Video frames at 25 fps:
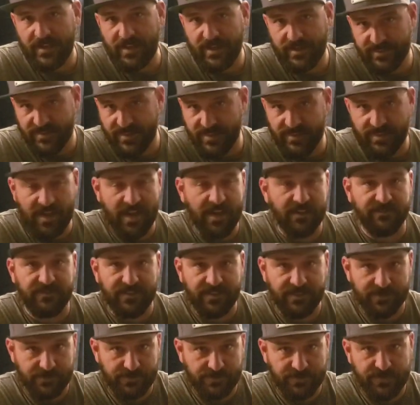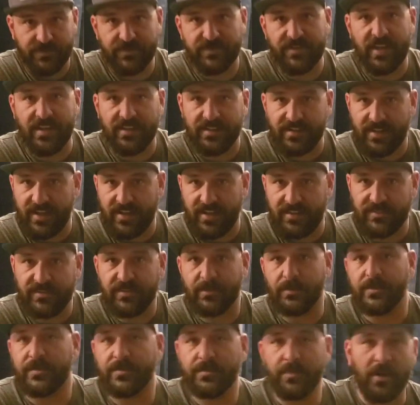And then they have those 10
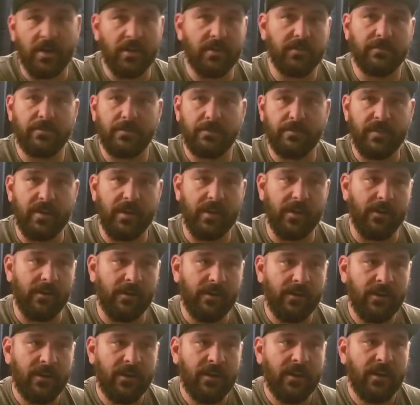days to respond from there.